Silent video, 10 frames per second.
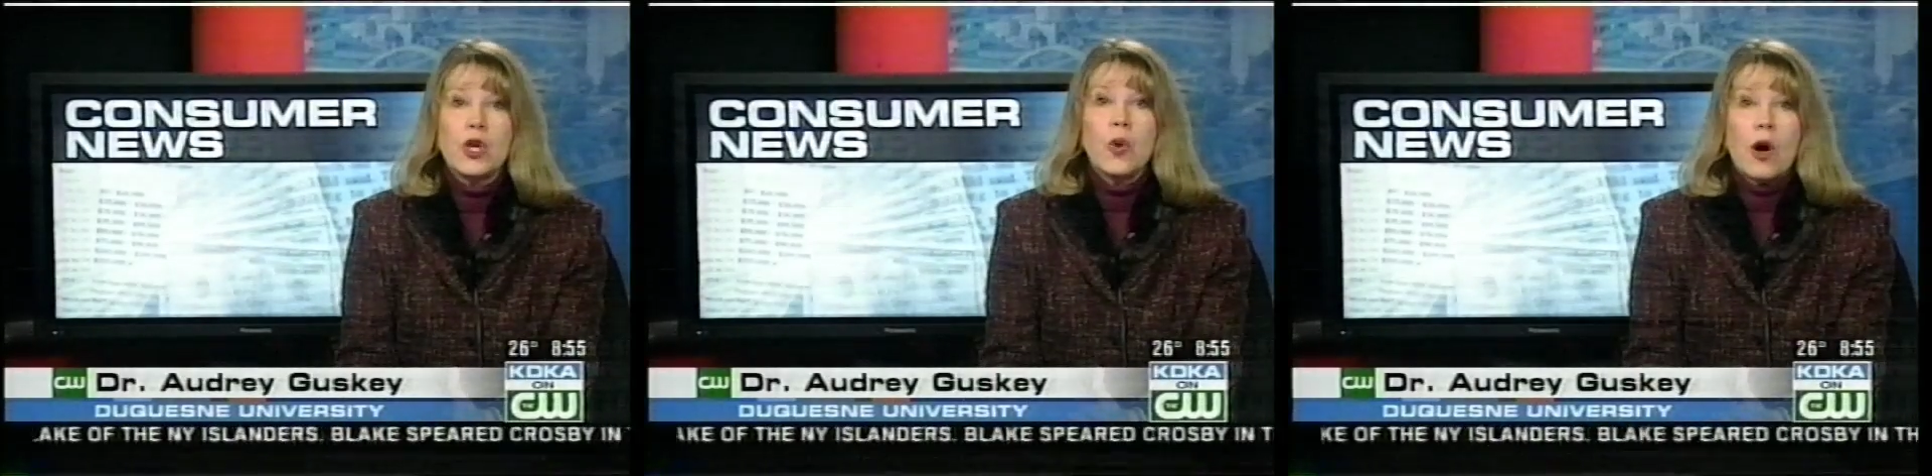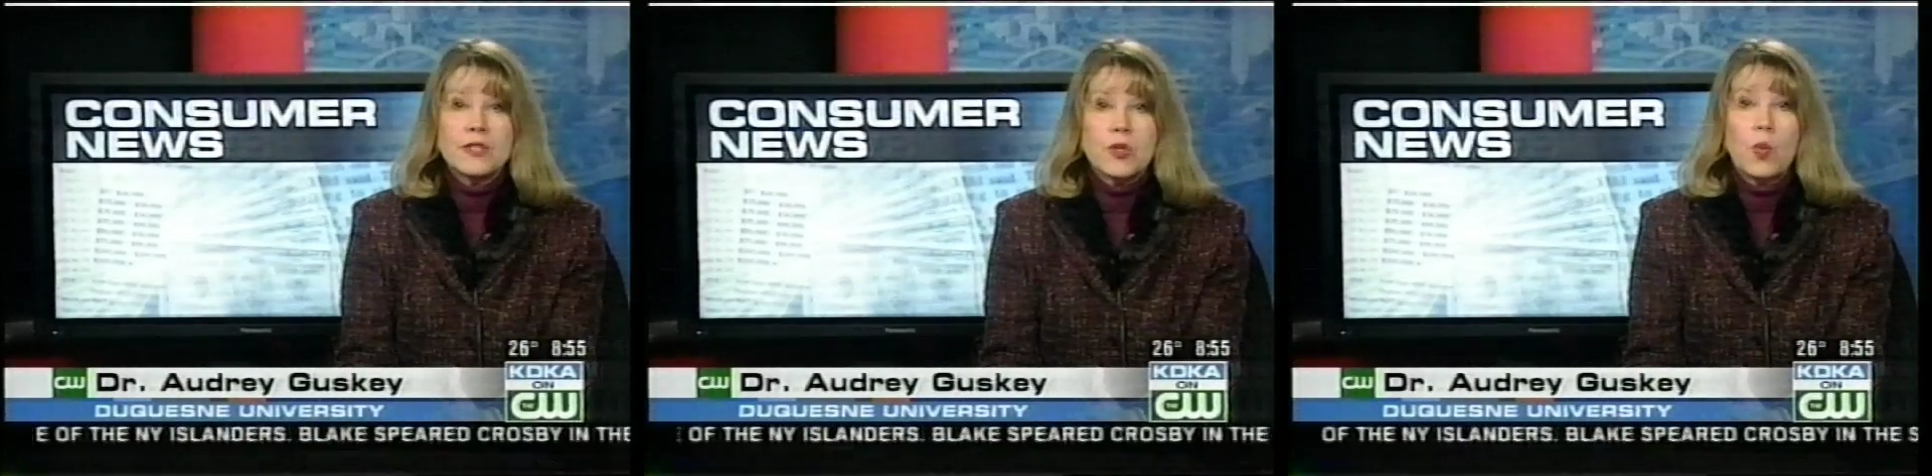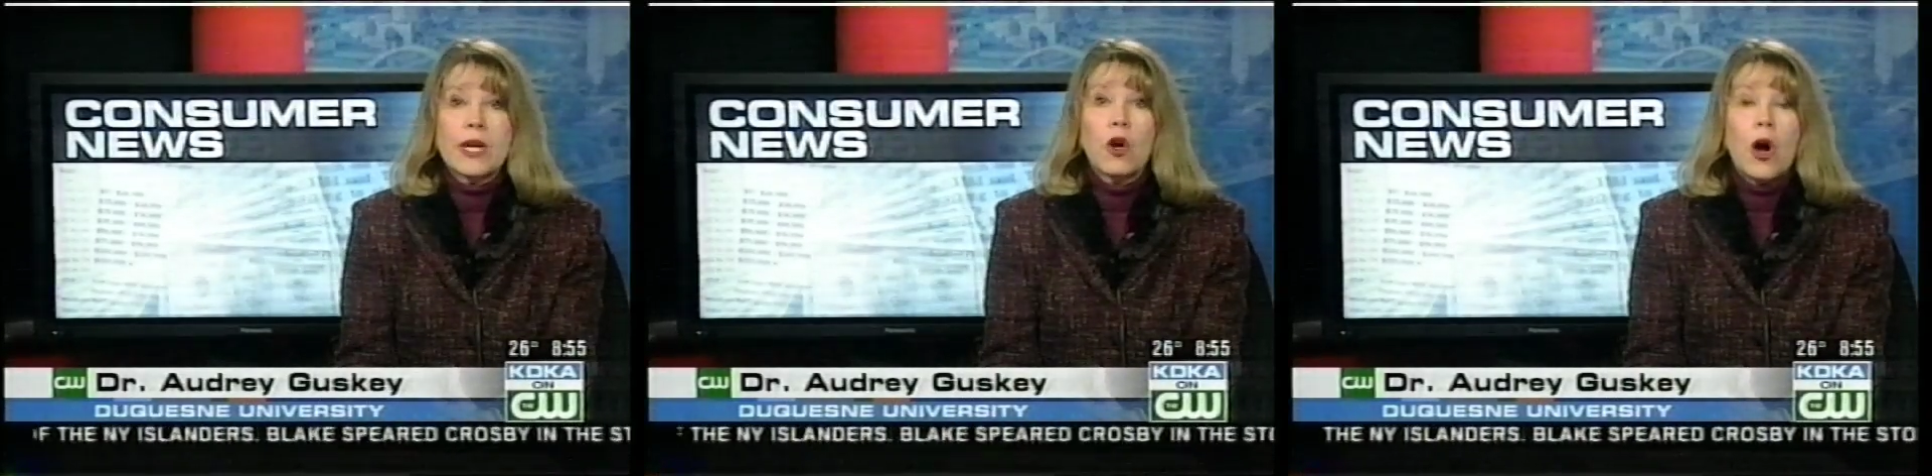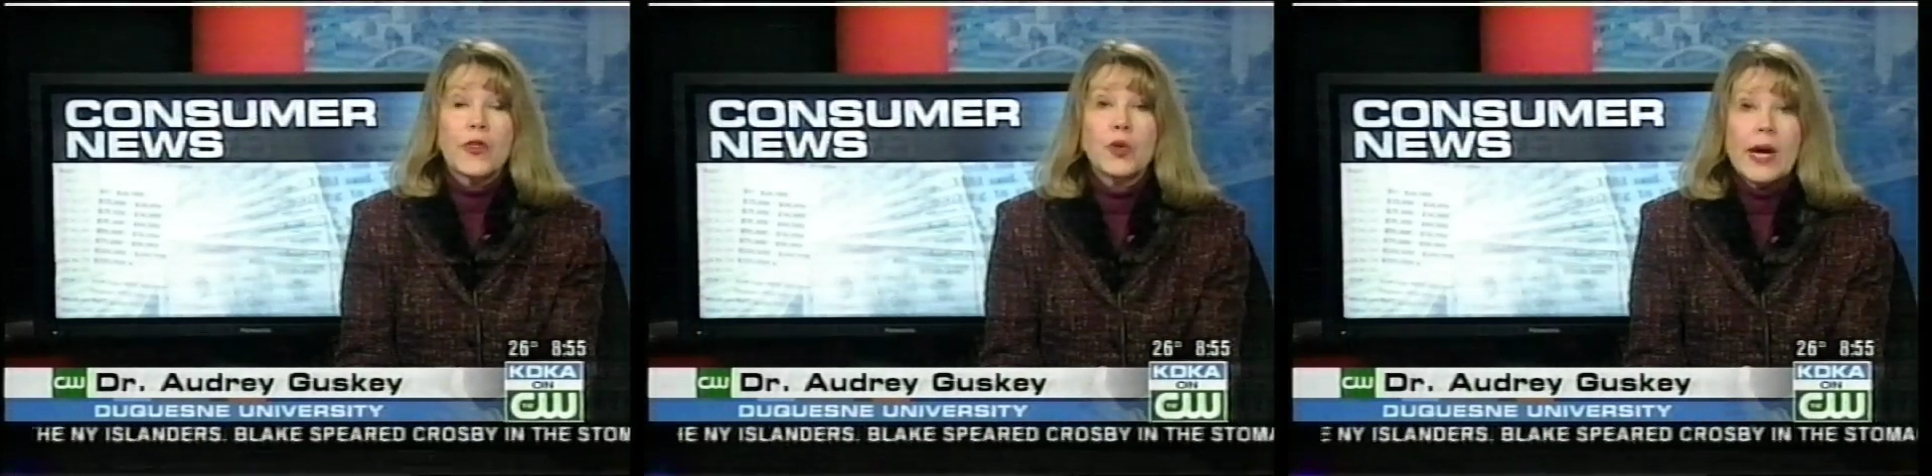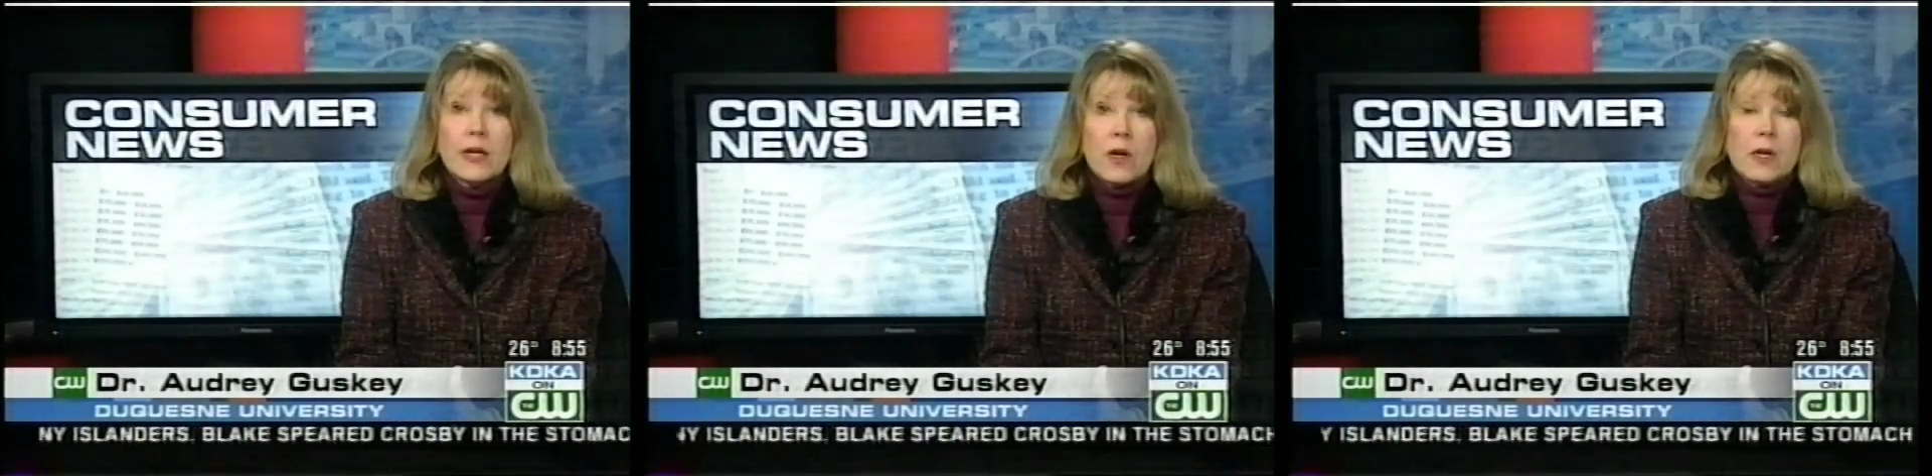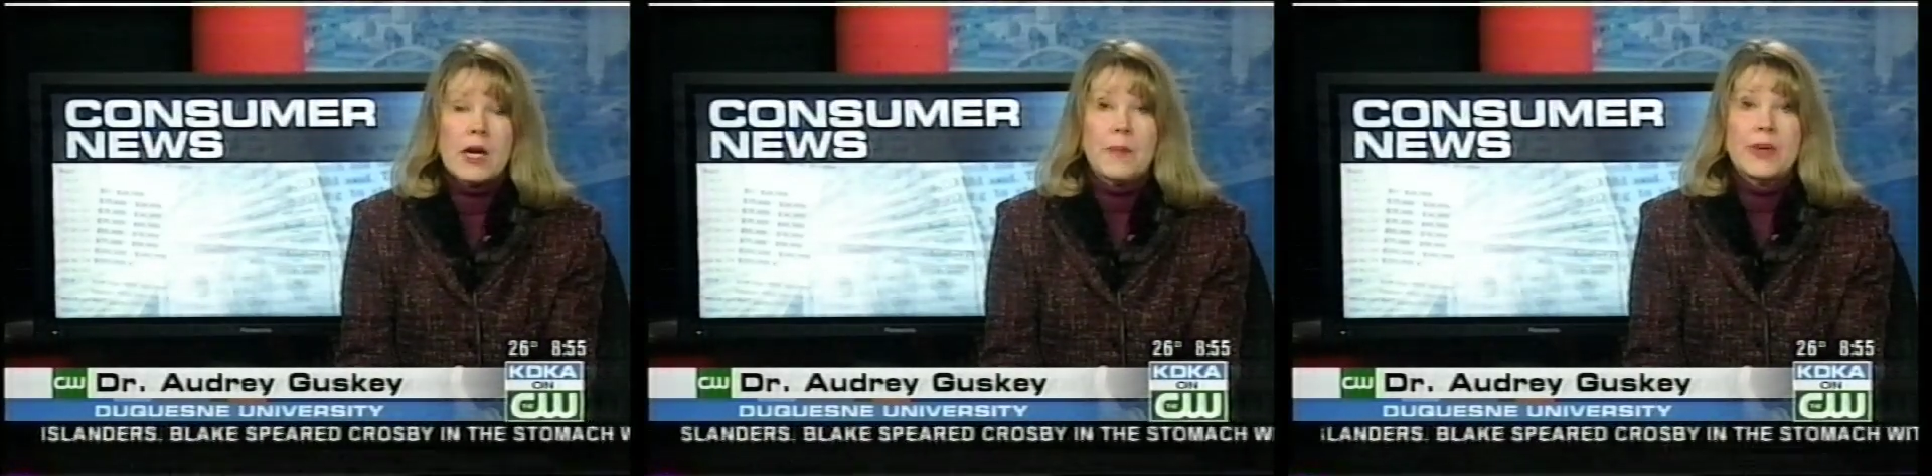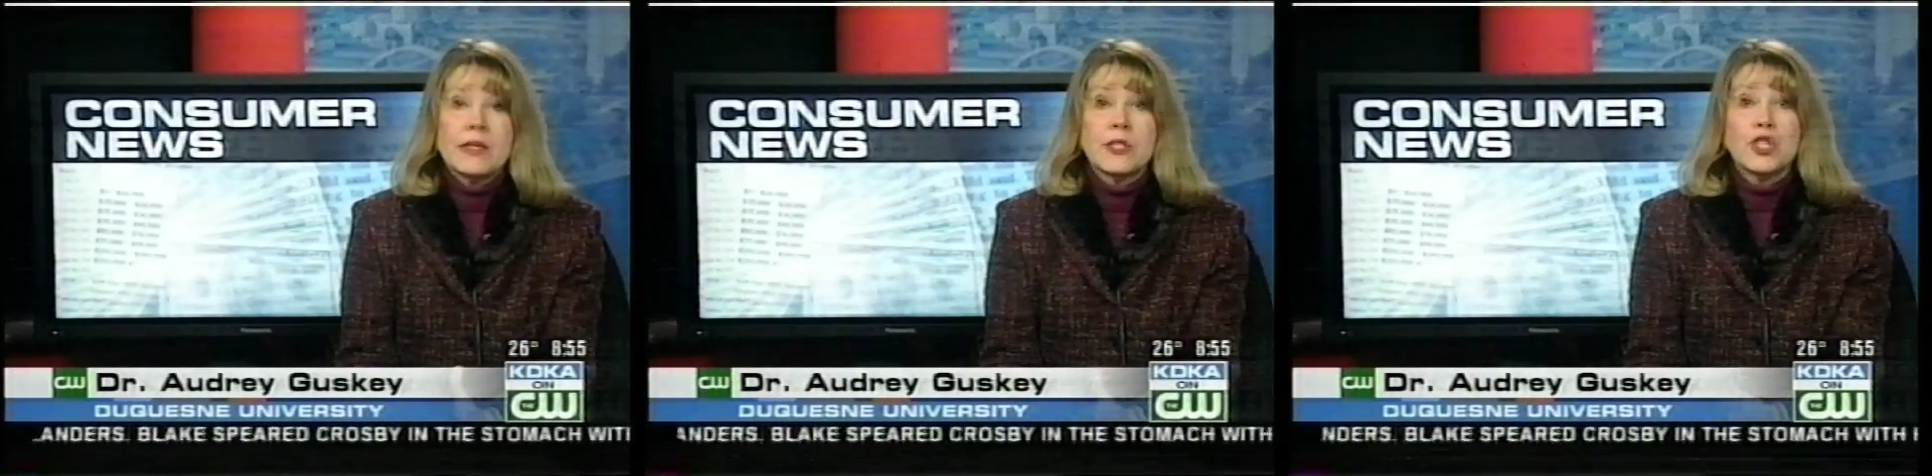You also want to call the credit card companies.